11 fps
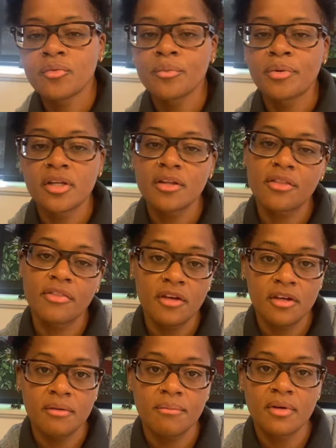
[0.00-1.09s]
repeated
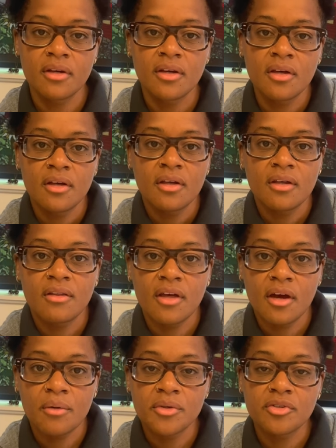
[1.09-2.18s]
theme
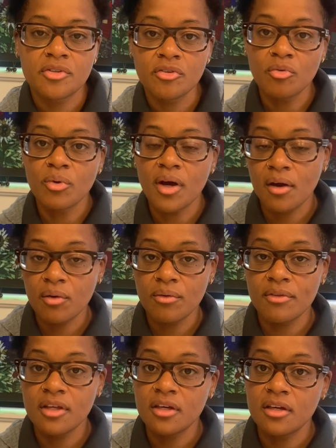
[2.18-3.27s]
that was throughout
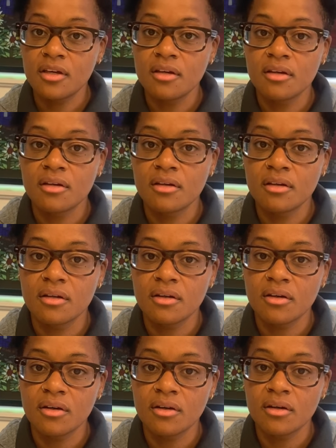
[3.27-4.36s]
the
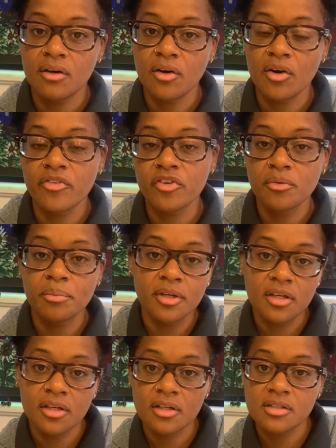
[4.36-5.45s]

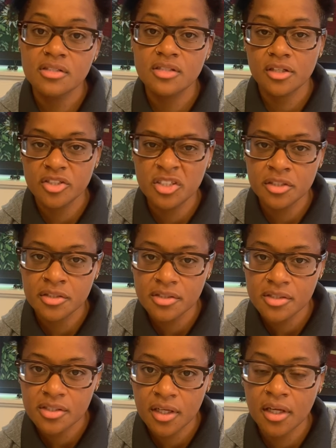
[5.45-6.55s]
RVP
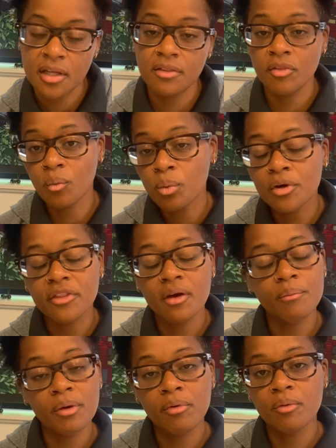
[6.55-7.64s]
sessions and the work that
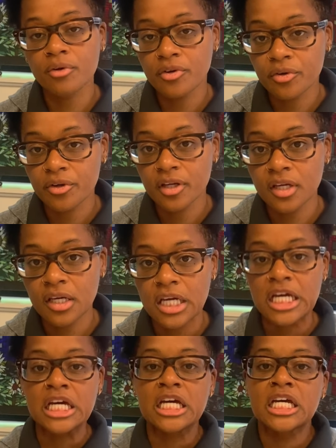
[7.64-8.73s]
people were doing
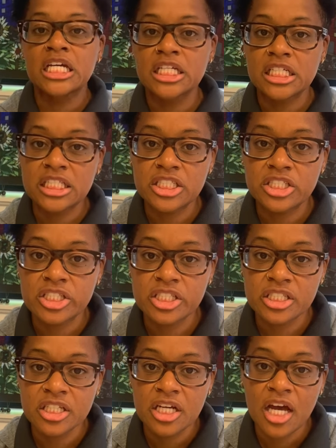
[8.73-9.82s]
is
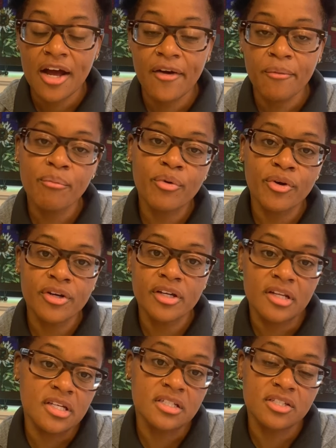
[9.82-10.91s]
how important it
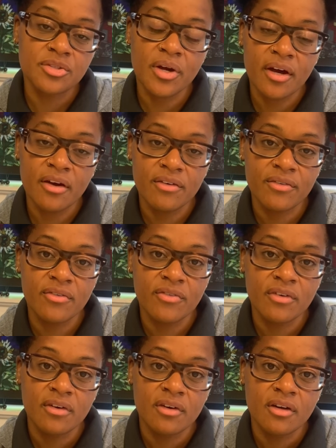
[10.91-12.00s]
is to have
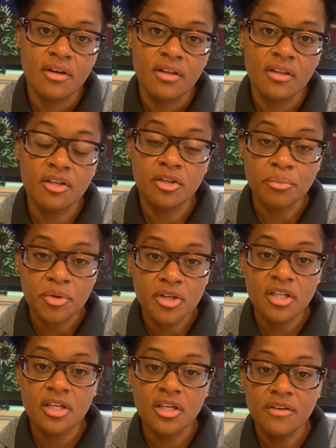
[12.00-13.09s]
the
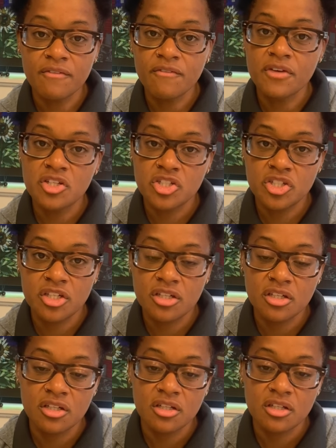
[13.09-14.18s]
community
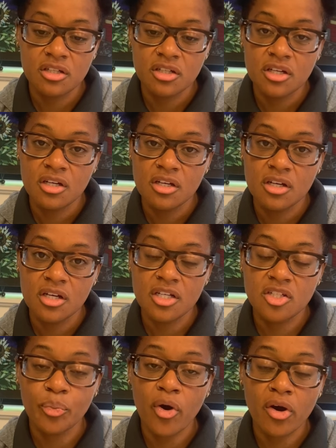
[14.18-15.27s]
visioning as
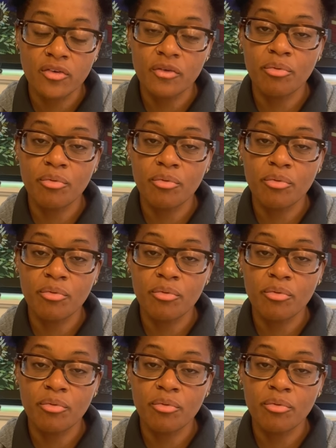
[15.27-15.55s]
a part of the